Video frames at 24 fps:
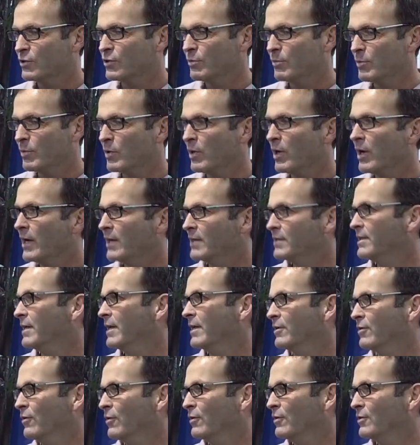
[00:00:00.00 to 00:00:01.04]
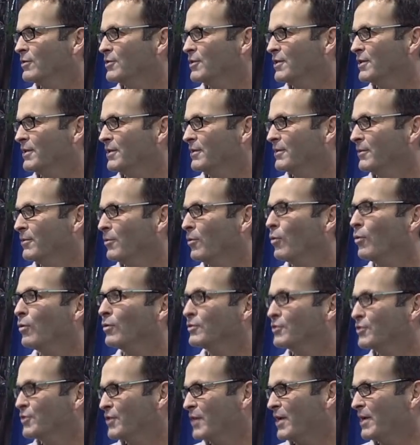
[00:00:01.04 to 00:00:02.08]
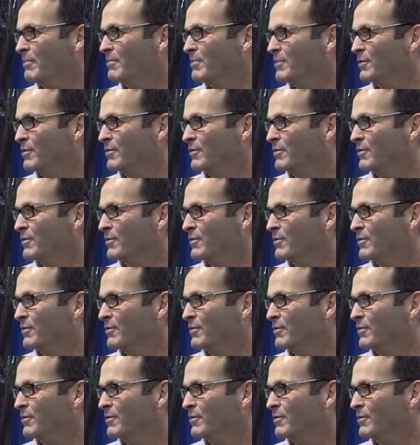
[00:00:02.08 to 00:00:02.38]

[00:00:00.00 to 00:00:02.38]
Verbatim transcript: super high-technology old shape.